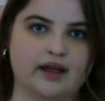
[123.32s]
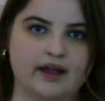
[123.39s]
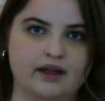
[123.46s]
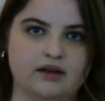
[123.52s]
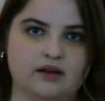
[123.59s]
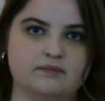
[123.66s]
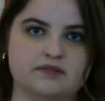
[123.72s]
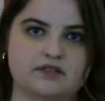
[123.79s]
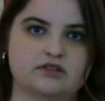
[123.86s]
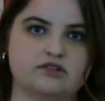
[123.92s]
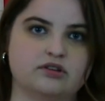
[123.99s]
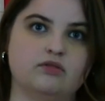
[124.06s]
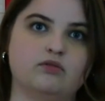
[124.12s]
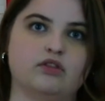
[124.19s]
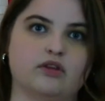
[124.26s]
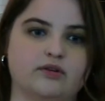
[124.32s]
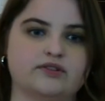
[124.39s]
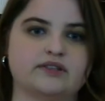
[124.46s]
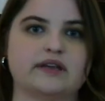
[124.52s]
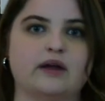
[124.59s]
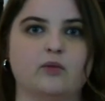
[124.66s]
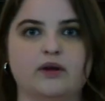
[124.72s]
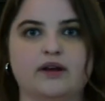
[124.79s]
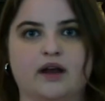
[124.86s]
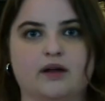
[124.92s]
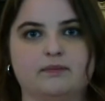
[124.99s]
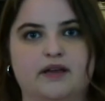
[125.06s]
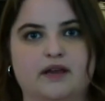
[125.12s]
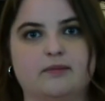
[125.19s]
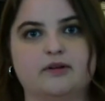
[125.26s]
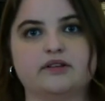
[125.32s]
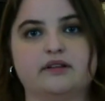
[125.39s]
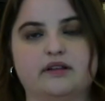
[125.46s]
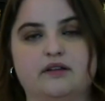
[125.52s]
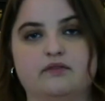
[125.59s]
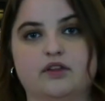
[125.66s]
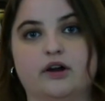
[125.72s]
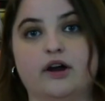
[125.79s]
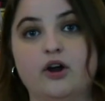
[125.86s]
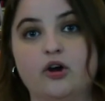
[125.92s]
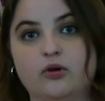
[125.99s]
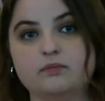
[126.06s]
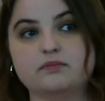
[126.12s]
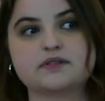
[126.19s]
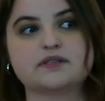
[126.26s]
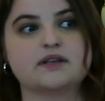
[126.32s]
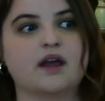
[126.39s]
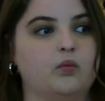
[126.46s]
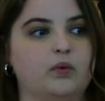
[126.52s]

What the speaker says: items to those that would not be able to leave their homes.